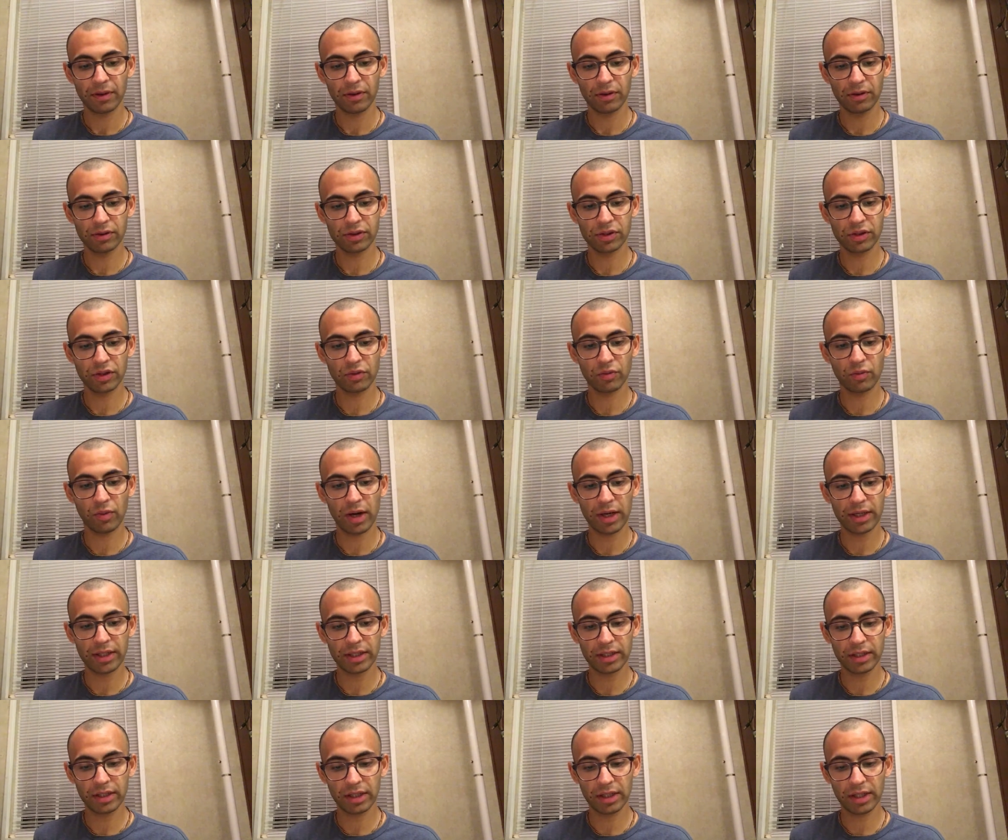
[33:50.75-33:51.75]
Also,
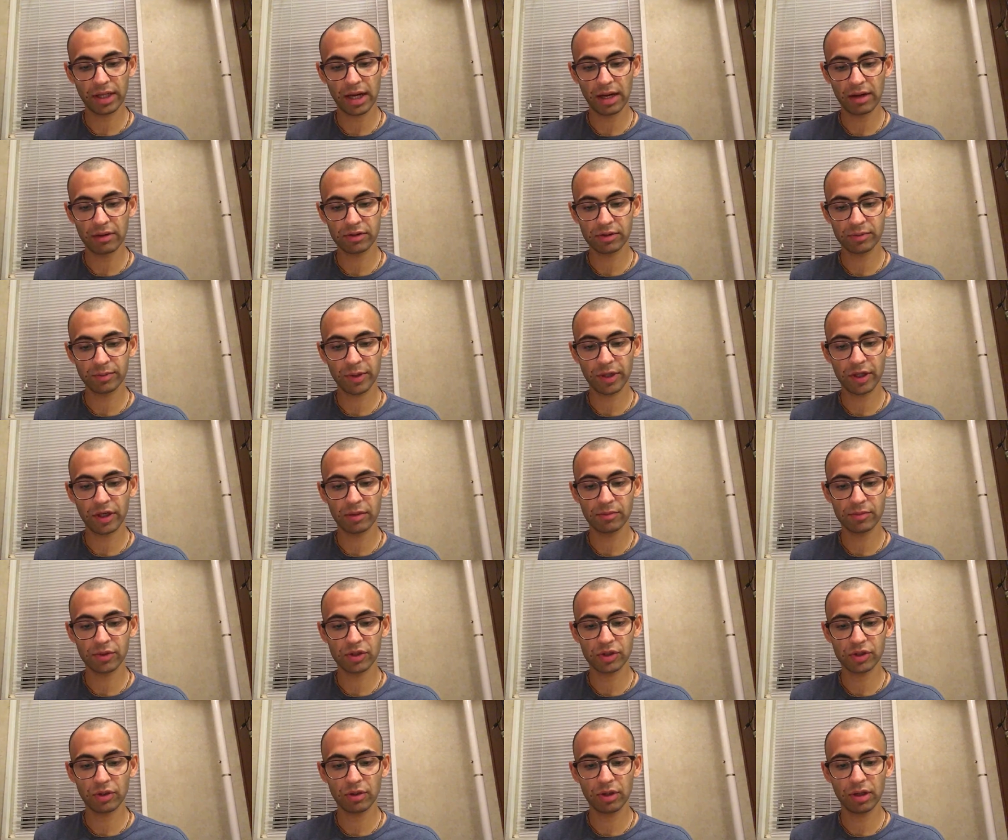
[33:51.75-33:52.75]
why did the cows become
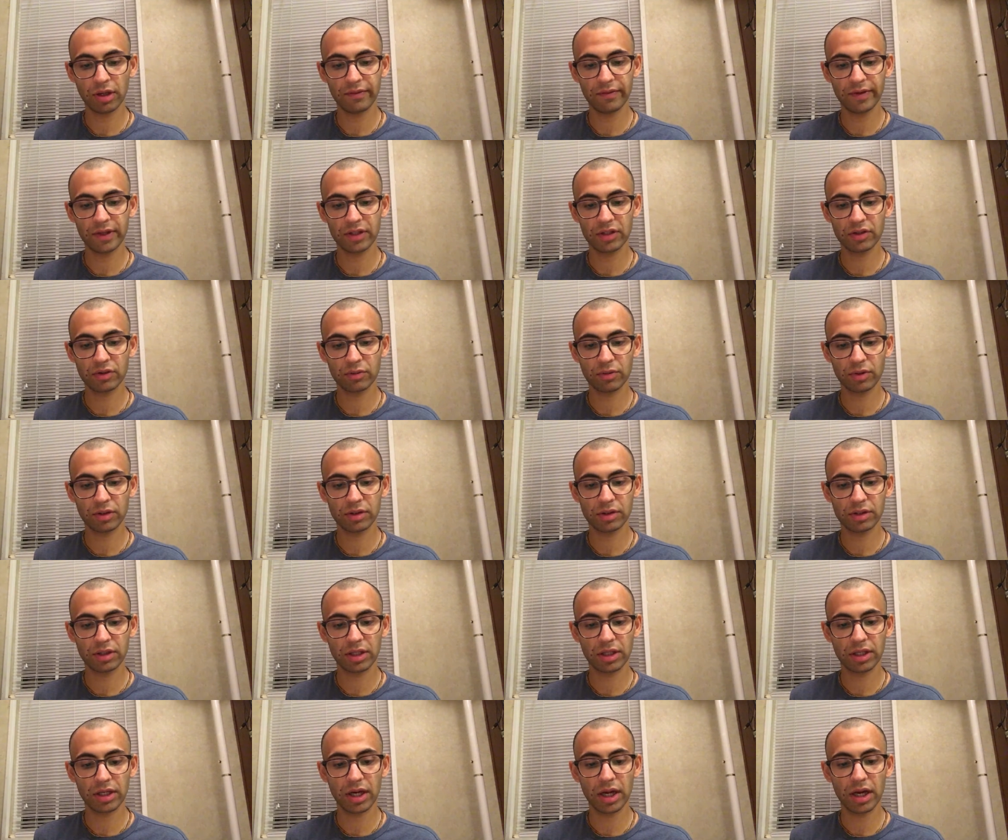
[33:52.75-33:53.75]
so loving towards
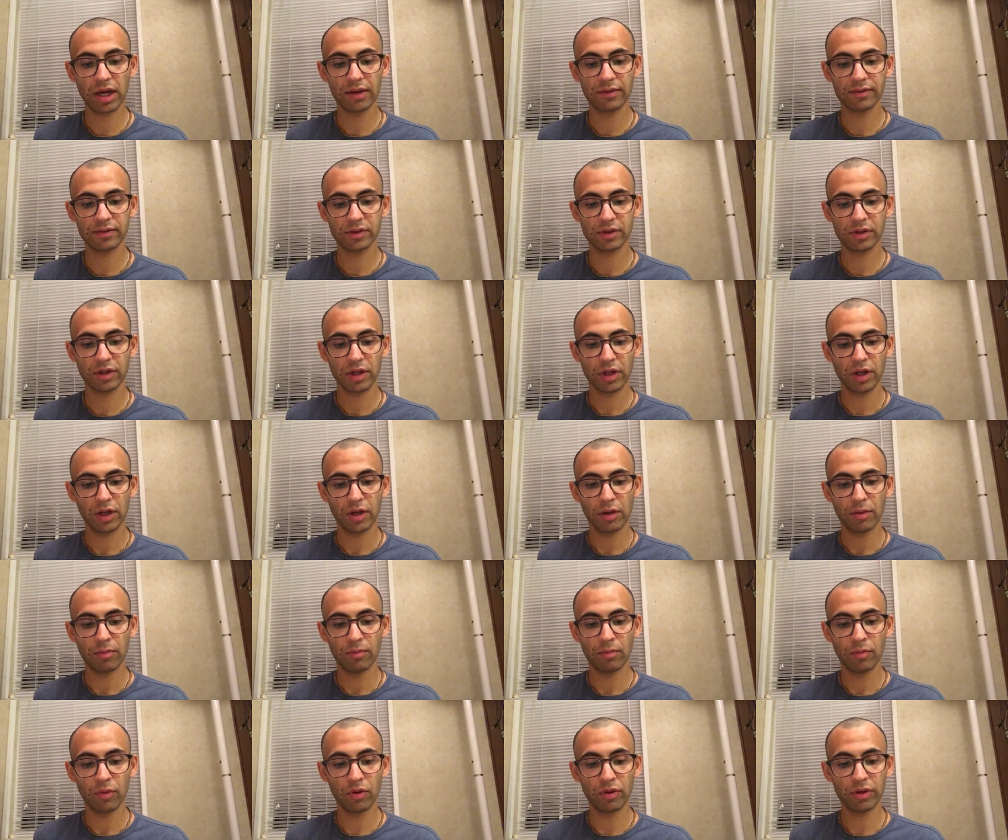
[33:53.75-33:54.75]
the calves
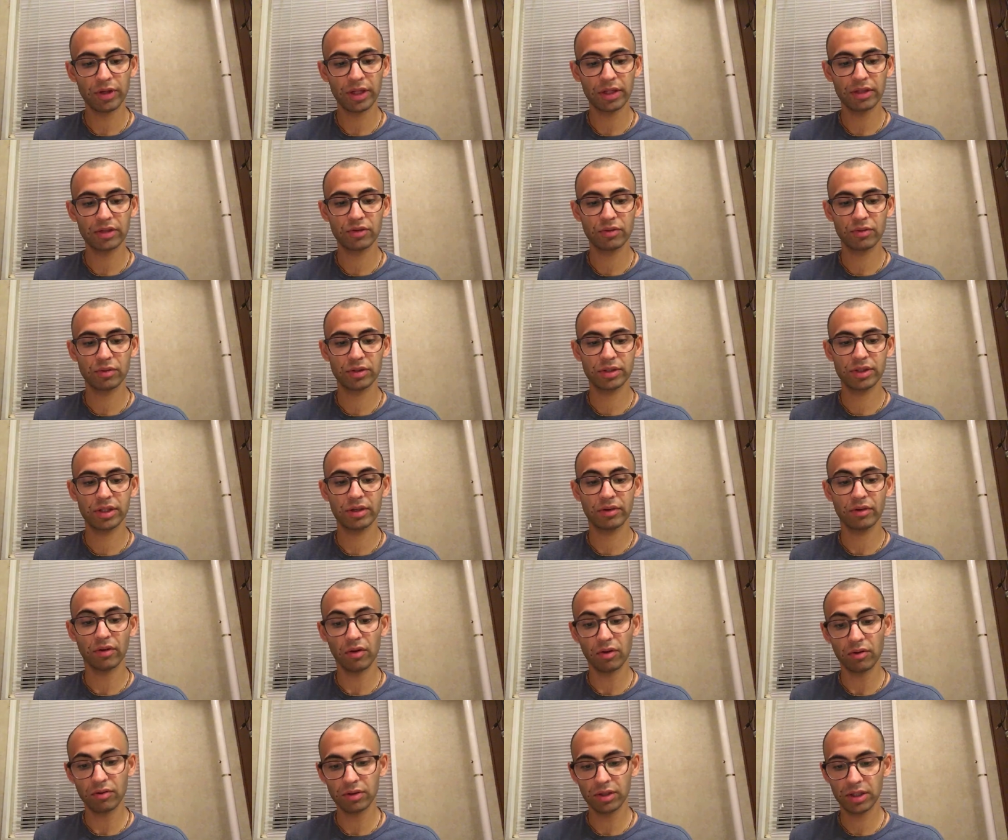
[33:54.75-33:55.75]
more than towards
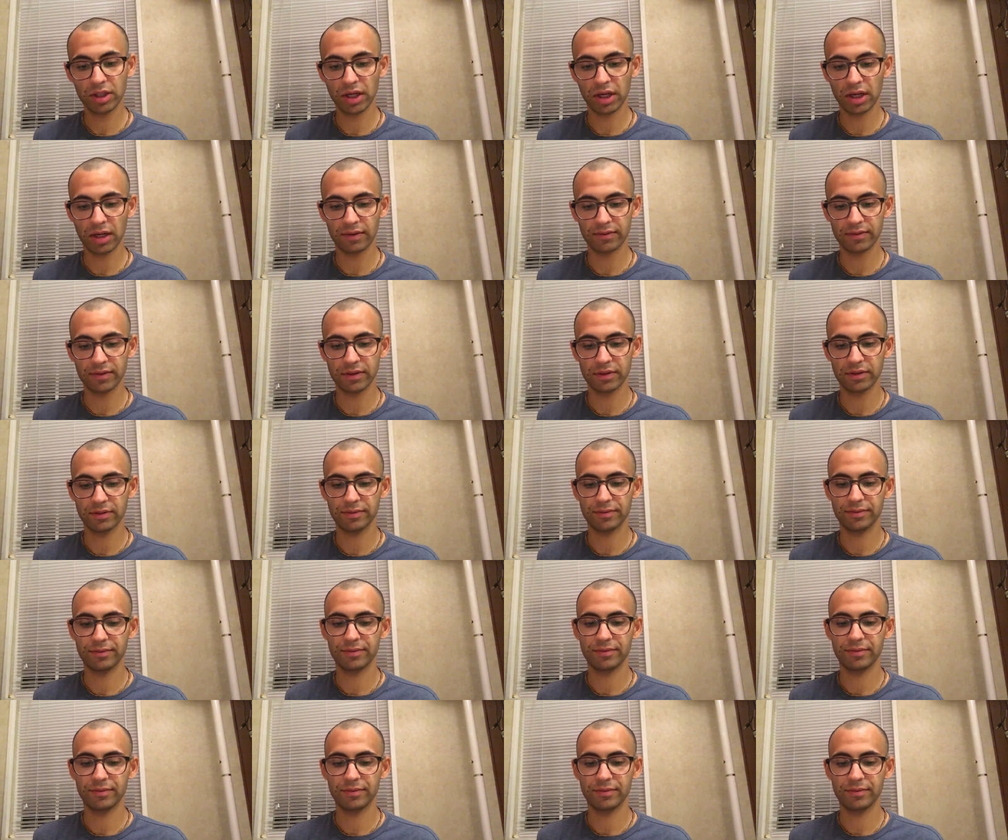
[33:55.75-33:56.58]
their own calves?